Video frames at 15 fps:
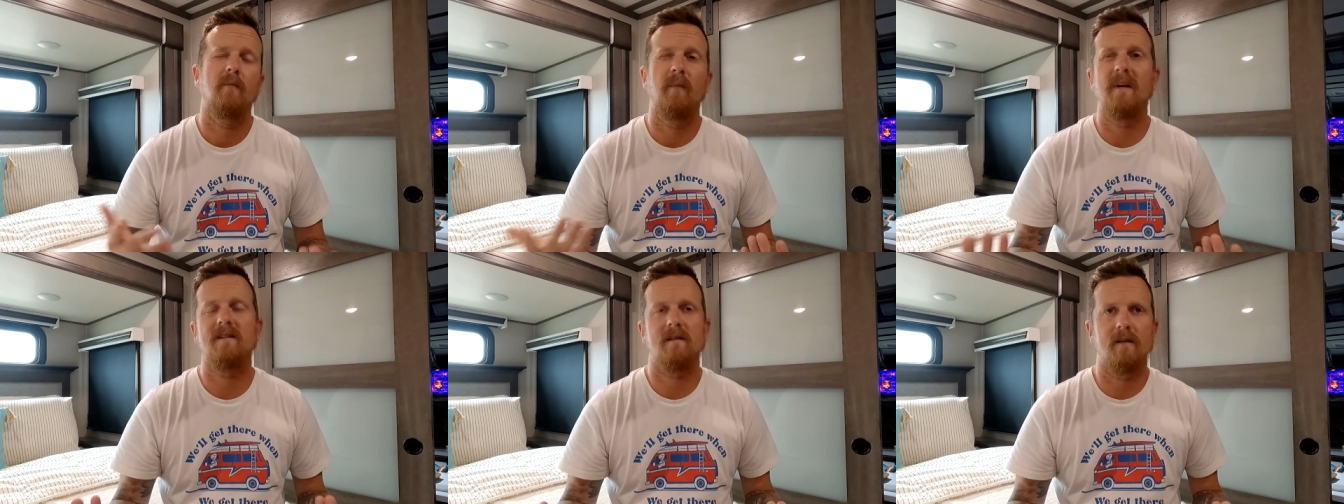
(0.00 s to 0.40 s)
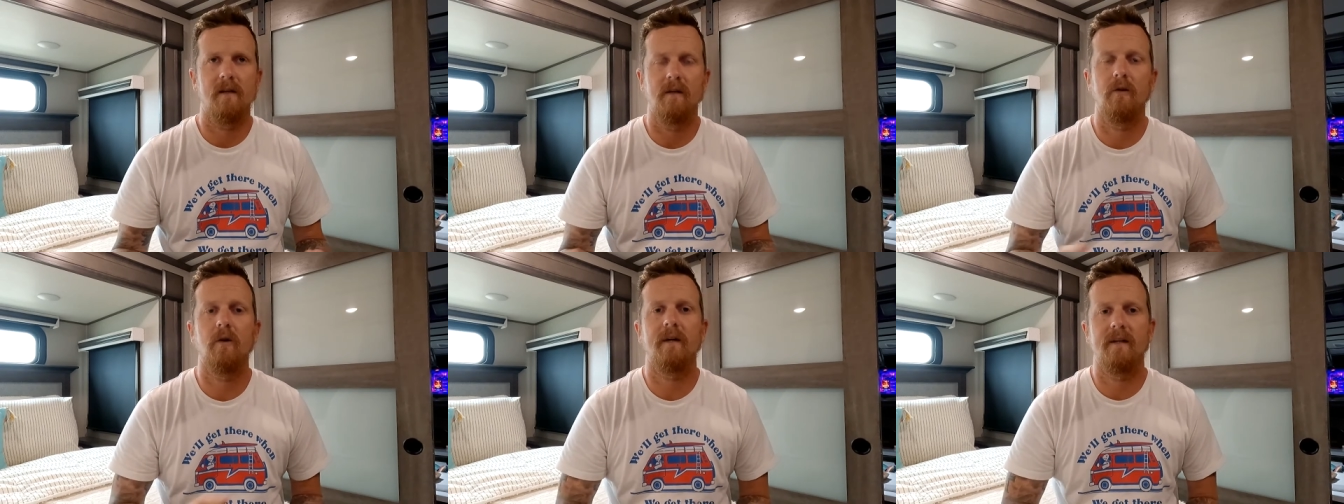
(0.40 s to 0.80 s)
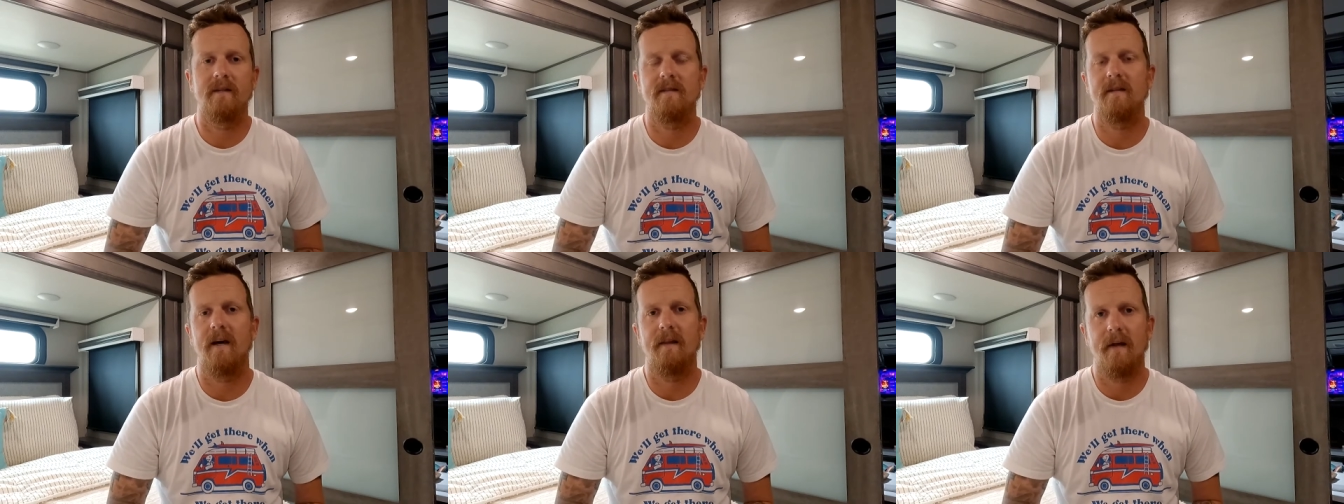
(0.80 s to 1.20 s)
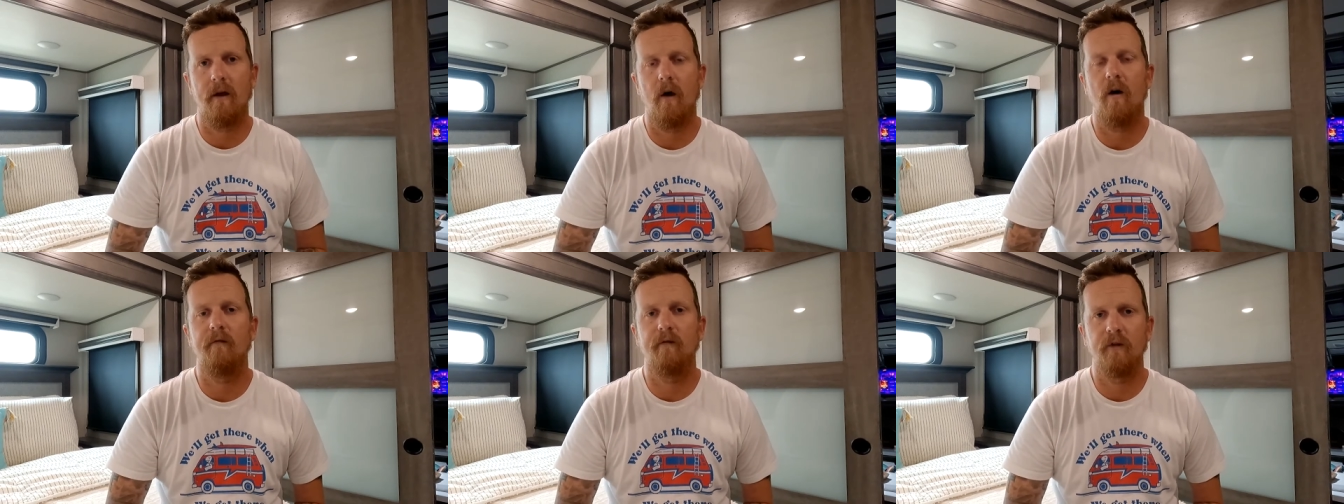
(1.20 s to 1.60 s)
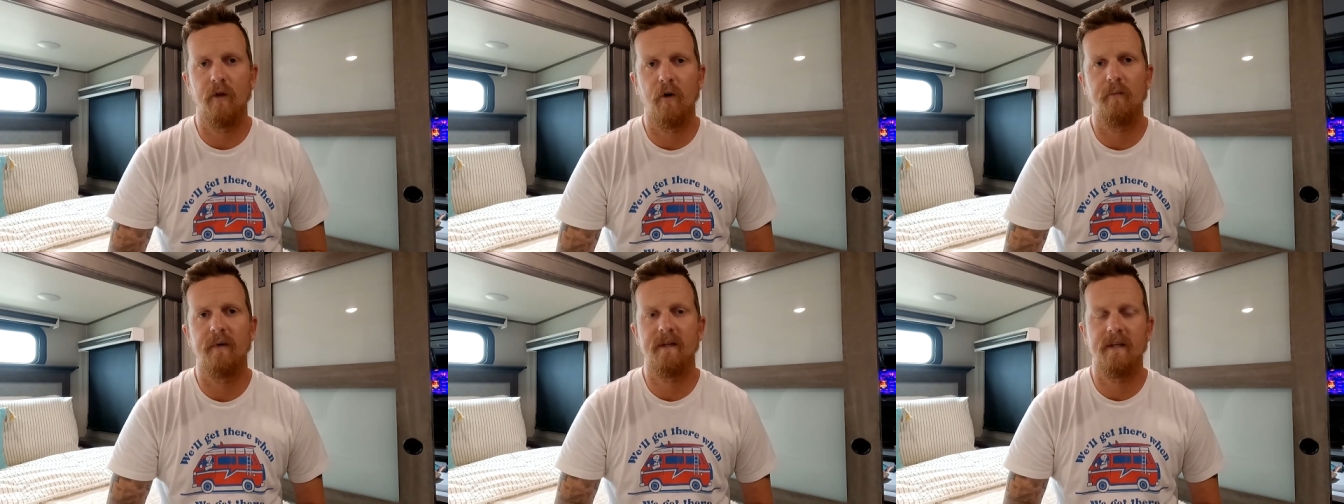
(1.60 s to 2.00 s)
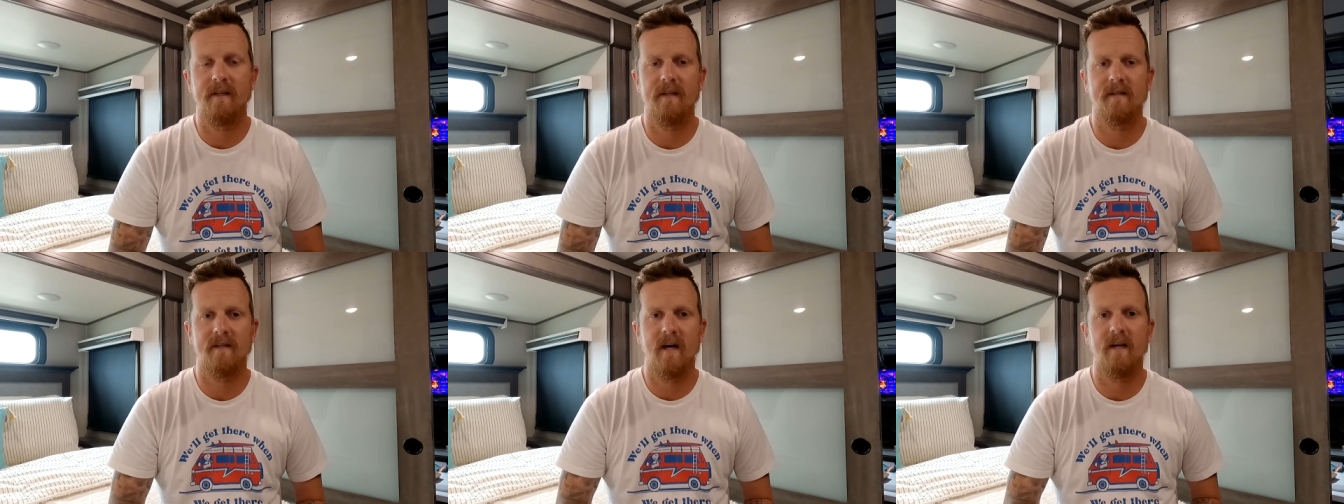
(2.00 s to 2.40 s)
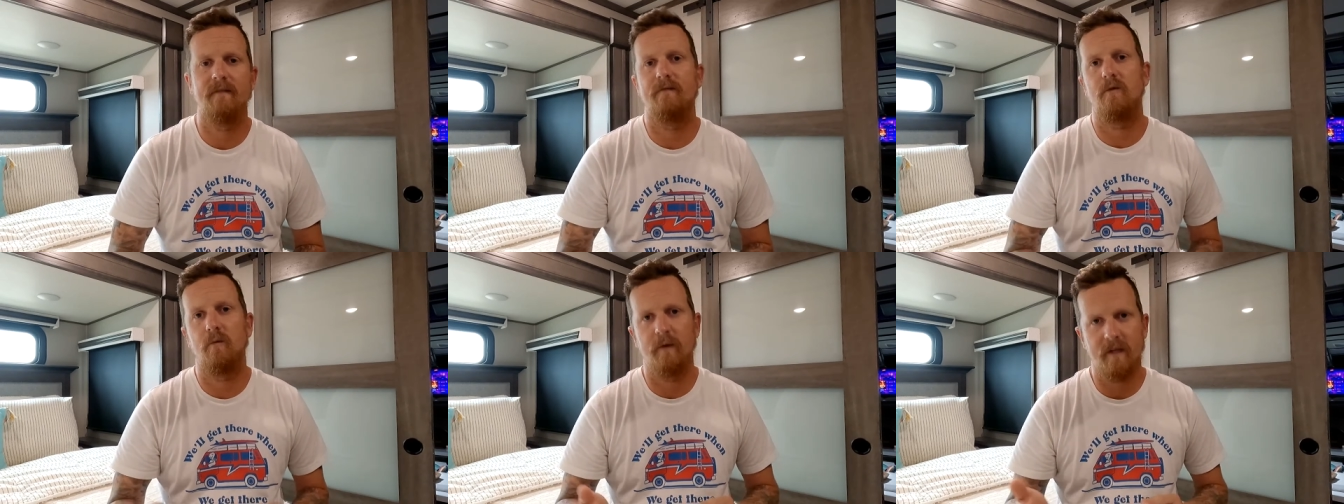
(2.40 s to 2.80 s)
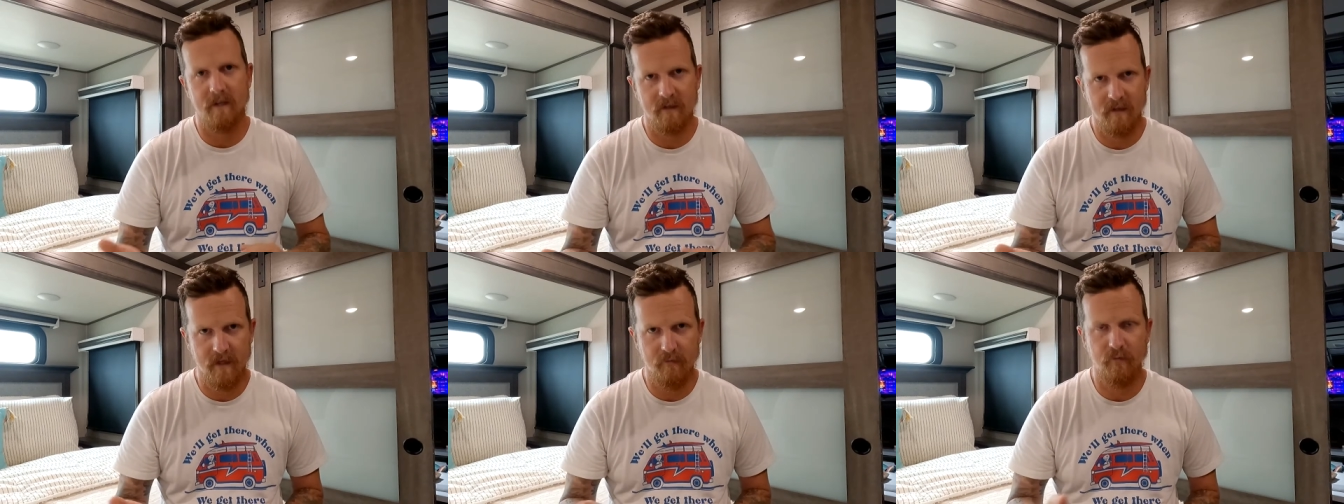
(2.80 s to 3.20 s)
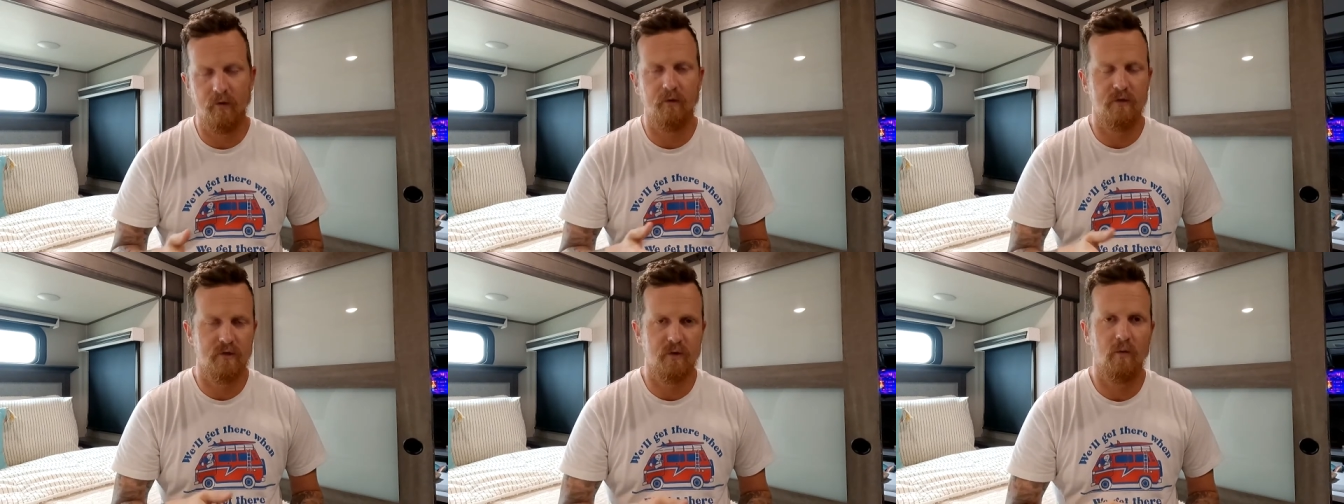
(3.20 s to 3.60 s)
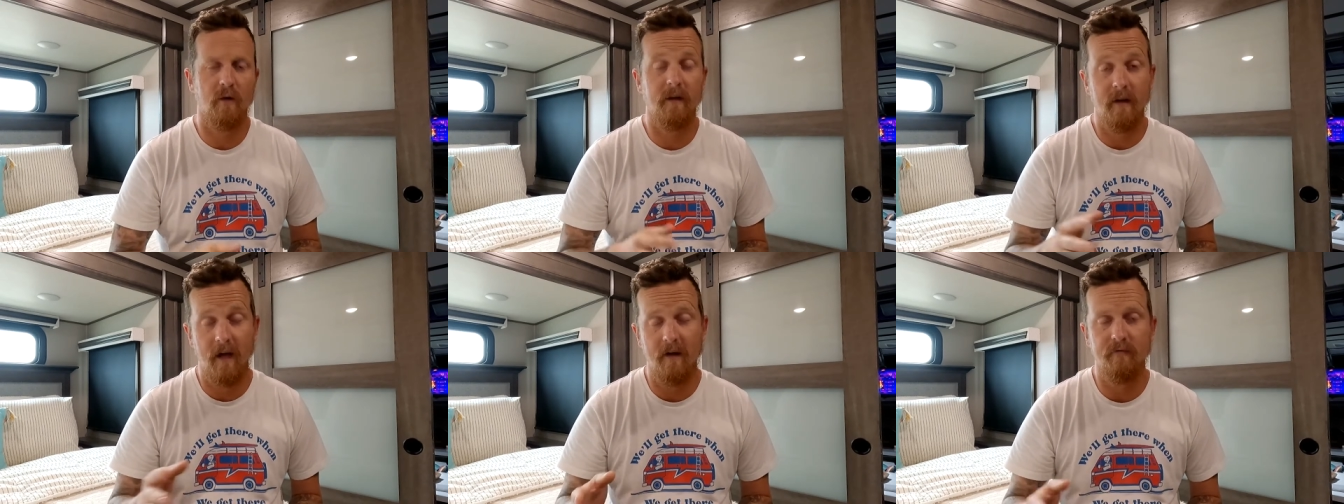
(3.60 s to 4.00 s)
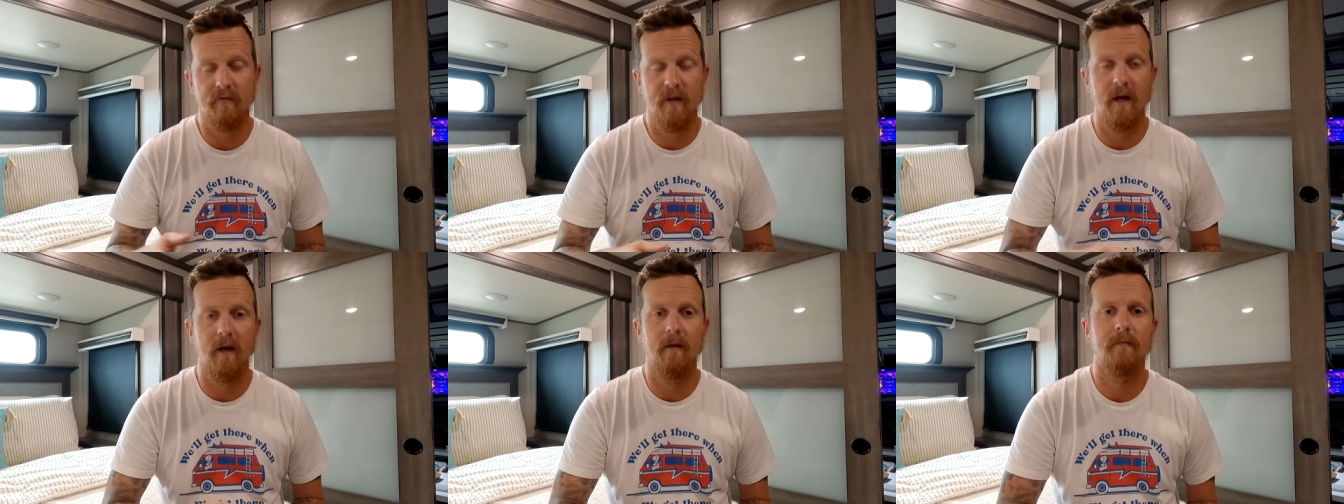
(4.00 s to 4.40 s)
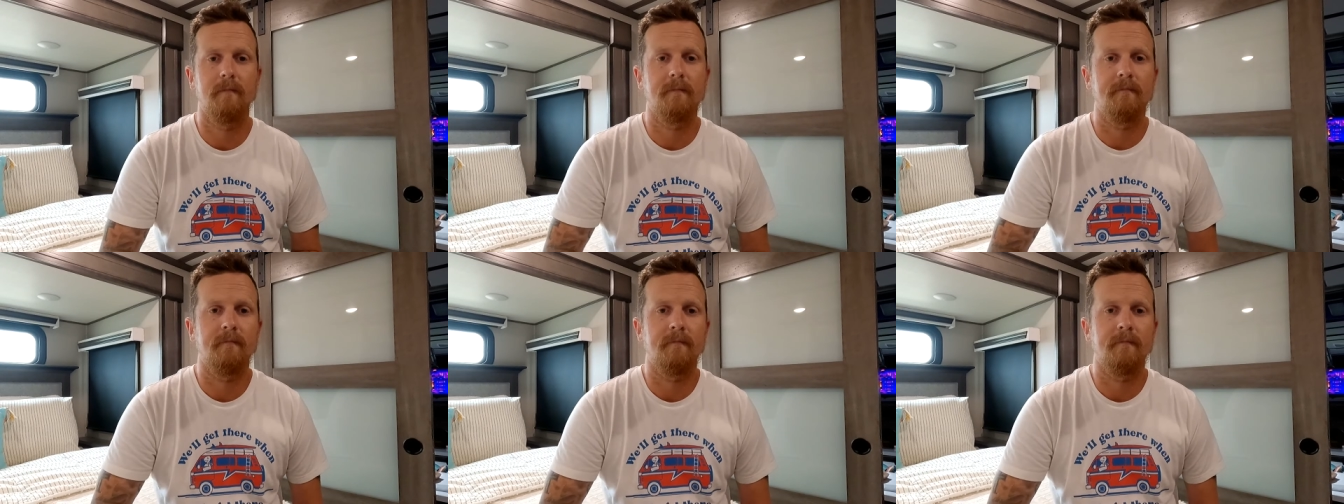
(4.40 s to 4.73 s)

basically look inside that envelope and then decide if you want to keep it or destroy it after that.